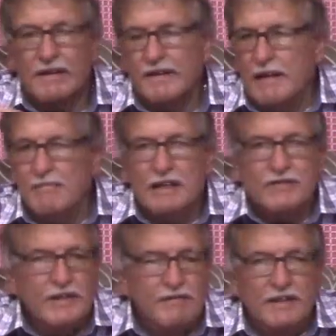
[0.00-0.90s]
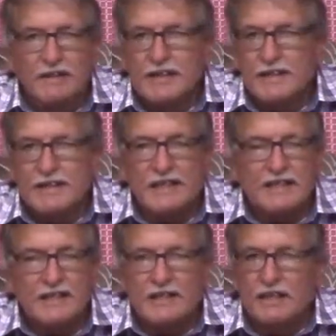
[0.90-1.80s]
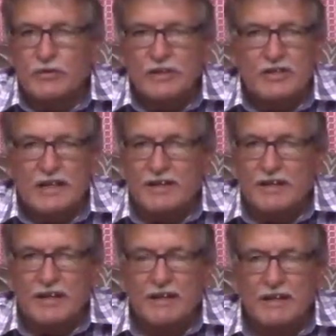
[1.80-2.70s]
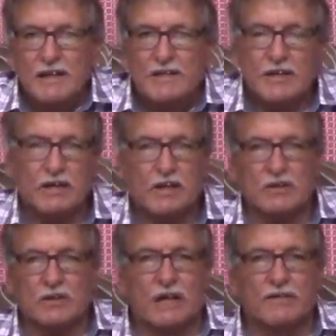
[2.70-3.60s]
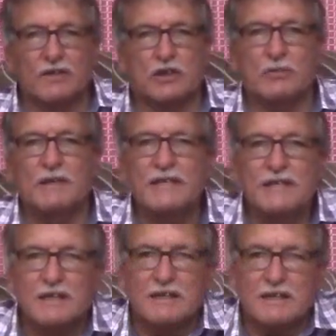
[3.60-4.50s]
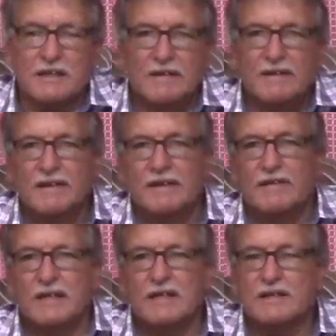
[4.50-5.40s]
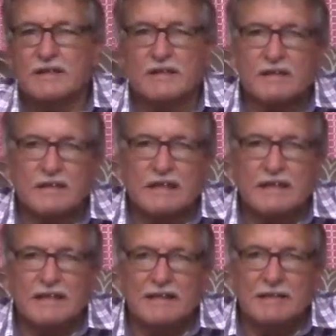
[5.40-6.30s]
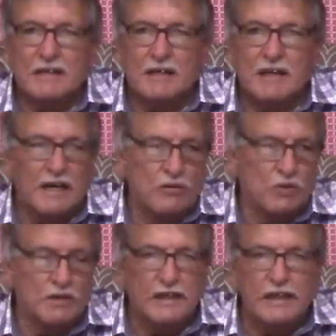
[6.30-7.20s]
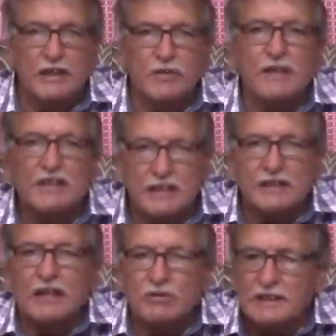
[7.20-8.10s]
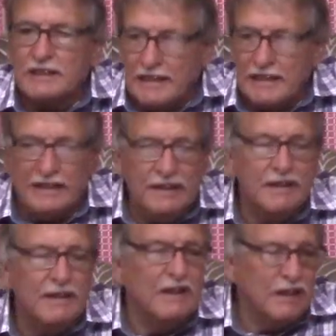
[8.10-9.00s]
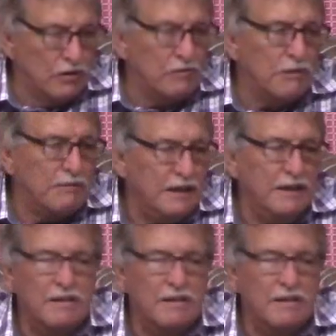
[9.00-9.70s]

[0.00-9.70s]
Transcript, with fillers: they must reveal their secrets unto each other. They can't after 20 years, there's suddenly a guy walking into and he says, how's the daddy? Hello mommy?